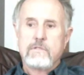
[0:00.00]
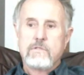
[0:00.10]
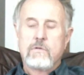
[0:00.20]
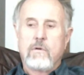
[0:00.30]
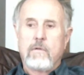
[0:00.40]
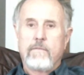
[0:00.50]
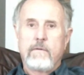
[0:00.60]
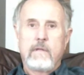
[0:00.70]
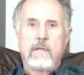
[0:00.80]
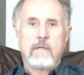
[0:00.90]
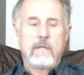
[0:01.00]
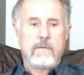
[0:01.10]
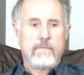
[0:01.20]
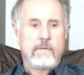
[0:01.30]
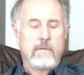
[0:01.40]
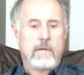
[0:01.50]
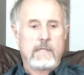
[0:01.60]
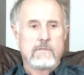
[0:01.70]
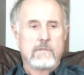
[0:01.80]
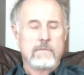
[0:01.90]
in store for the
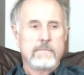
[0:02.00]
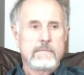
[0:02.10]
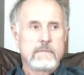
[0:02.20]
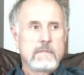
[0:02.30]
rascal.